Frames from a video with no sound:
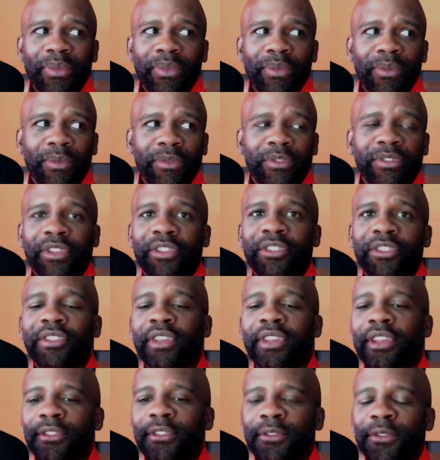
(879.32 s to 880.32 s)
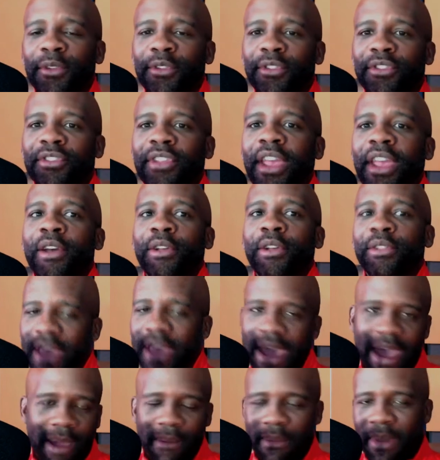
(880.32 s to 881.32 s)
successful sales
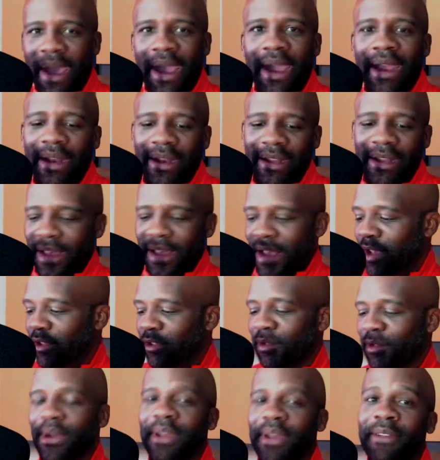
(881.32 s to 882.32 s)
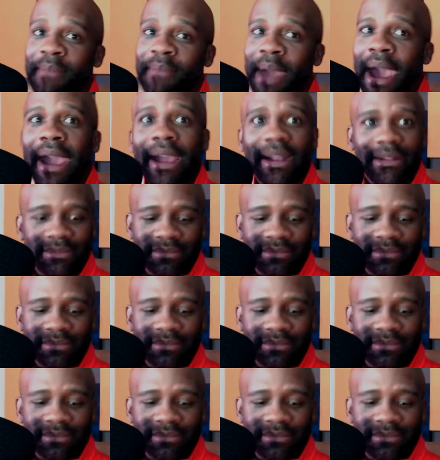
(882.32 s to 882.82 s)
campaign in the history of man.